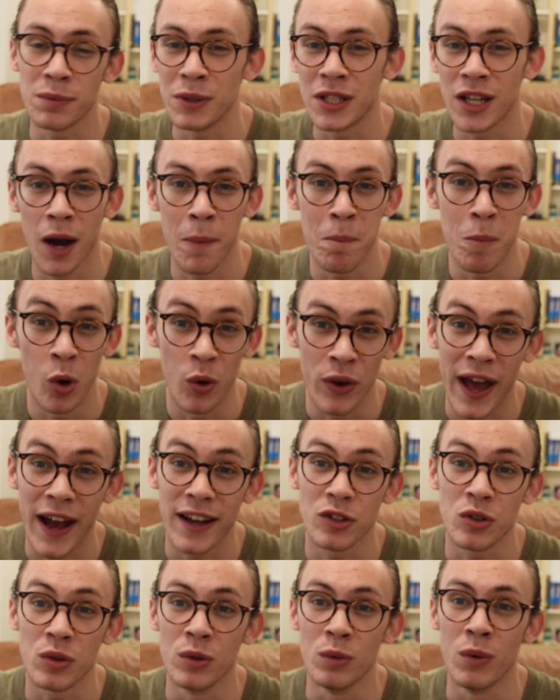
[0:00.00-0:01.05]
become more
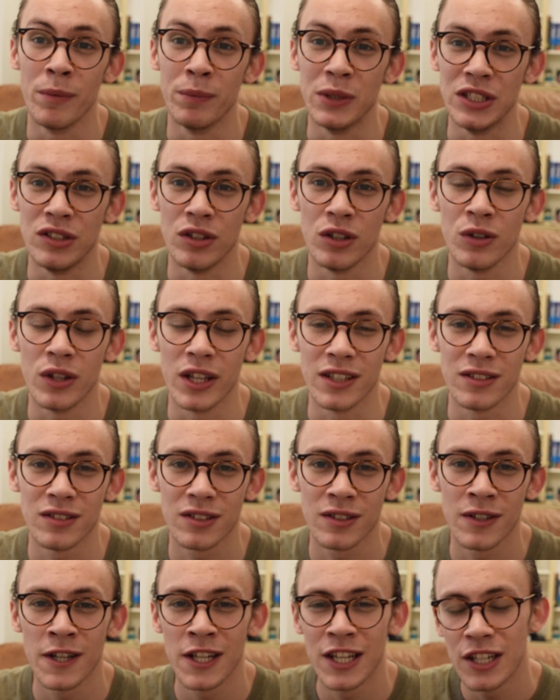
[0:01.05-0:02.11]
natural when we do this.